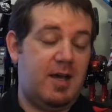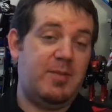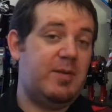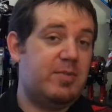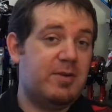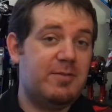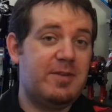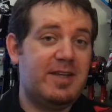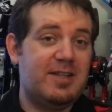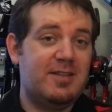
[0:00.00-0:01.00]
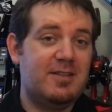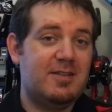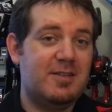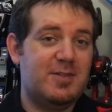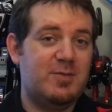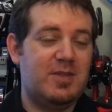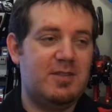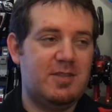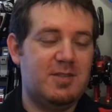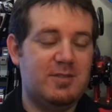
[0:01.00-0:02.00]
I'm on board for that, assuming
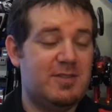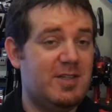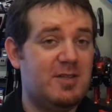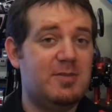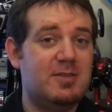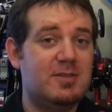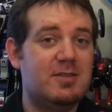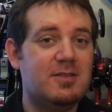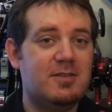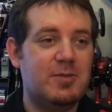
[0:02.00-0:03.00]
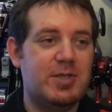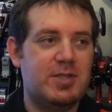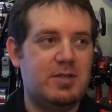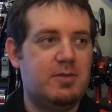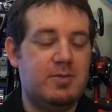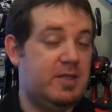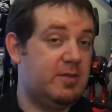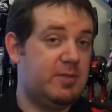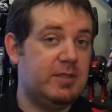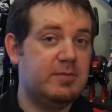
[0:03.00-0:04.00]
it doesn't look terrible, which I don't think
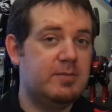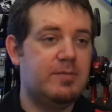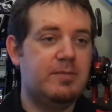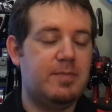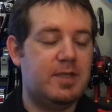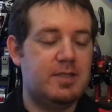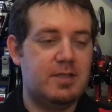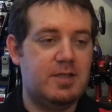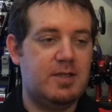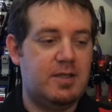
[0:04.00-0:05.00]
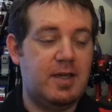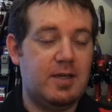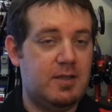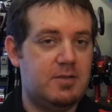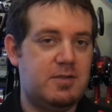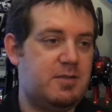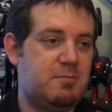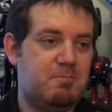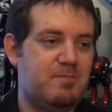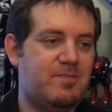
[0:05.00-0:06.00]
it will. But yeah,
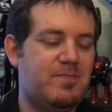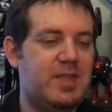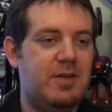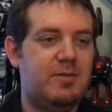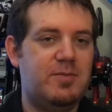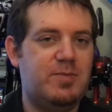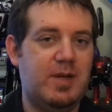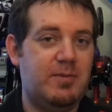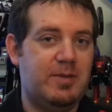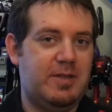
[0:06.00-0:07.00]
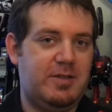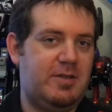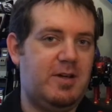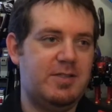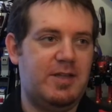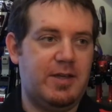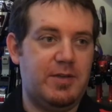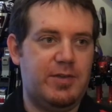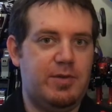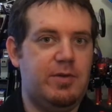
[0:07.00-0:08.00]
it's probably gonna cost like a
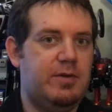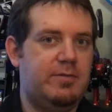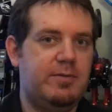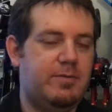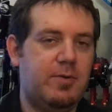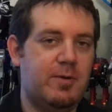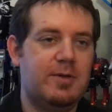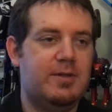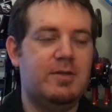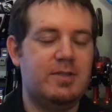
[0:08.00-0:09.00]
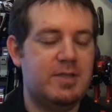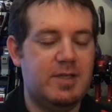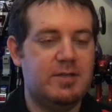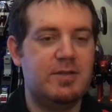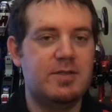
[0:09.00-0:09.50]
third of Orden altogether.